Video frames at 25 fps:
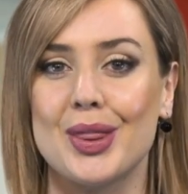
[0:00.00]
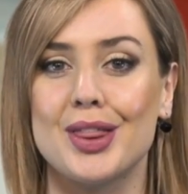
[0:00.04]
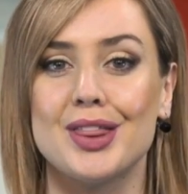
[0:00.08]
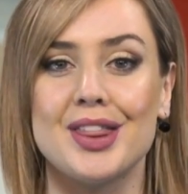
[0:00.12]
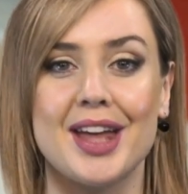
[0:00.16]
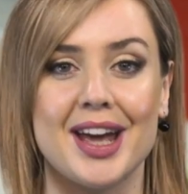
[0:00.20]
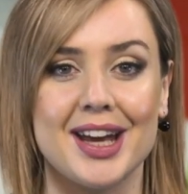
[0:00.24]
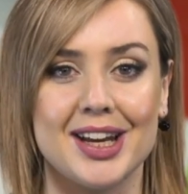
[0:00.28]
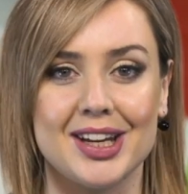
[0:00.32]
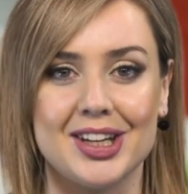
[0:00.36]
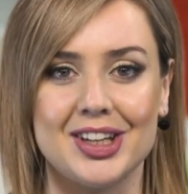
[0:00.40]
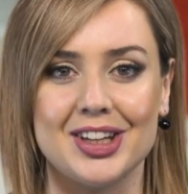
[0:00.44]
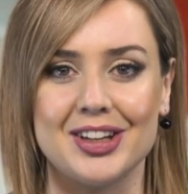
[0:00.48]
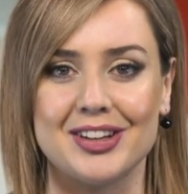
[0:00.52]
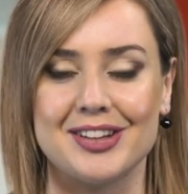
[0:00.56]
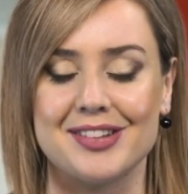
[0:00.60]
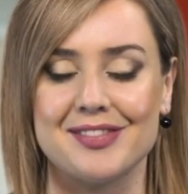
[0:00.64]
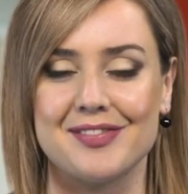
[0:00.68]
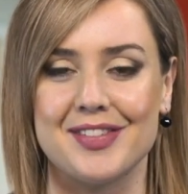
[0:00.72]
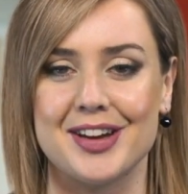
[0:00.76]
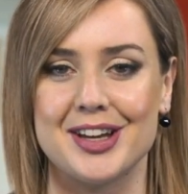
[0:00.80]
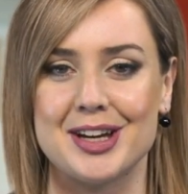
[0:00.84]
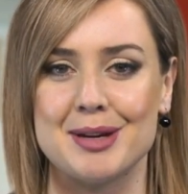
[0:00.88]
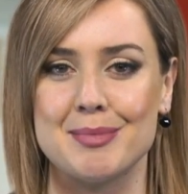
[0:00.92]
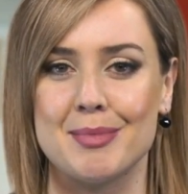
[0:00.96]
Thank you
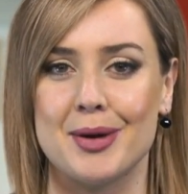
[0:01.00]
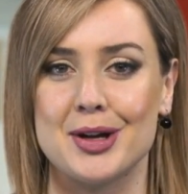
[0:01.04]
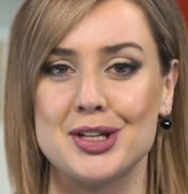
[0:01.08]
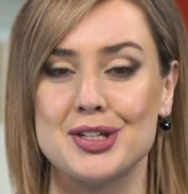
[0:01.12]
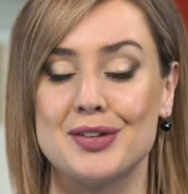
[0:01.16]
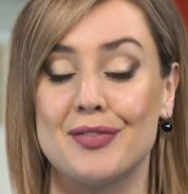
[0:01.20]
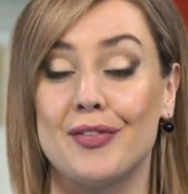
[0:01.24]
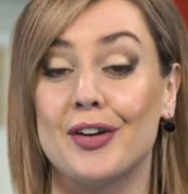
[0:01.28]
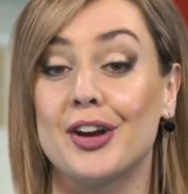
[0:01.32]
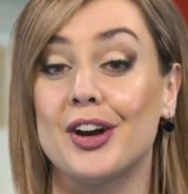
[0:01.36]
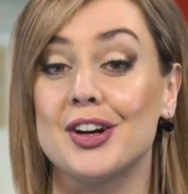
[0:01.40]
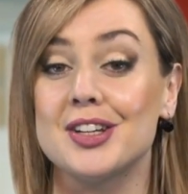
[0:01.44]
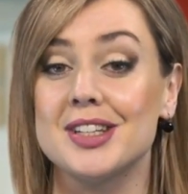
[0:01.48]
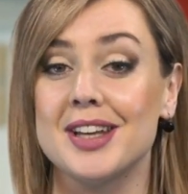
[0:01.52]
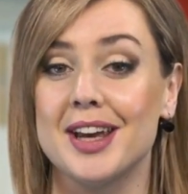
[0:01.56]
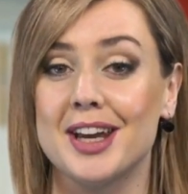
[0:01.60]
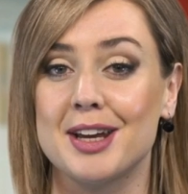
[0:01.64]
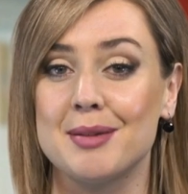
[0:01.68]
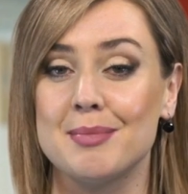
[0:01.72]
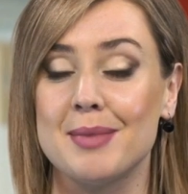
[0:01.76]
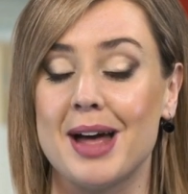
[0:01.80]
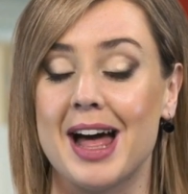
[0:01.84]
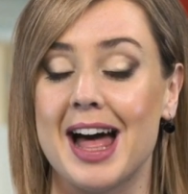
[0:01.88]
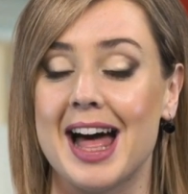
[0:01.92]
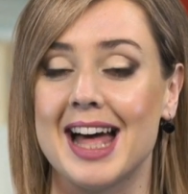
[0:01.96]
very much for your
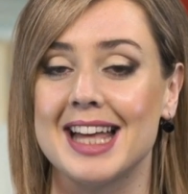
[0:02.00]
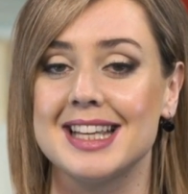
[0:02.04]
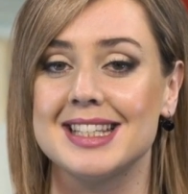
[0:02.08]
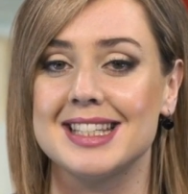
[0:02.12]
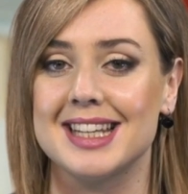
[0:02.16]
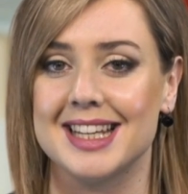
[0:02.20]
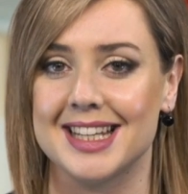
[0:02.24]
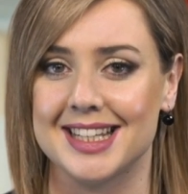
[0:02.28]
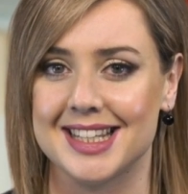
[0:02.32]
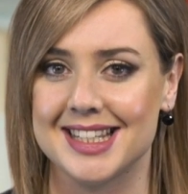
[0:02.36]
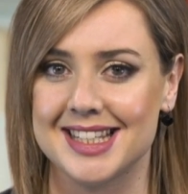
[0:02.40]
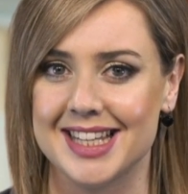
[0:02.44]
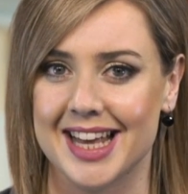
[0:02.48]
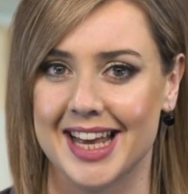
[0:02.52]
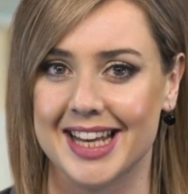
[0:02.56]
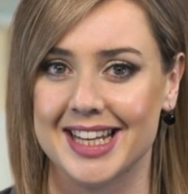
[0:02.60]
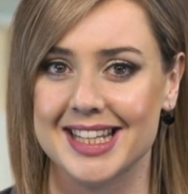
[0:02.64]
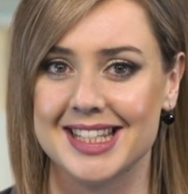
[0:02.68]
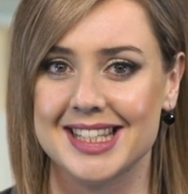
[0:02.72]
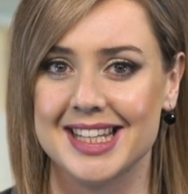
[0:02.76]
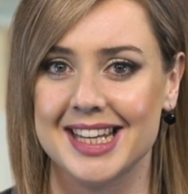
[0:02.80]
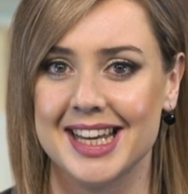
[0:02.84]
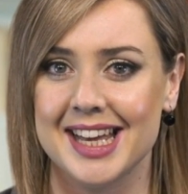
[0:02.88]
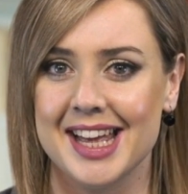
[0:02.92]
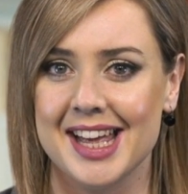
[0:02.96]
time and
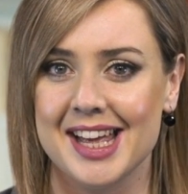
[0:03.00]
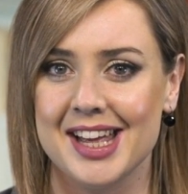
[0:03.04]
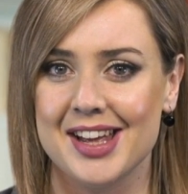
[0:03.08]
insights.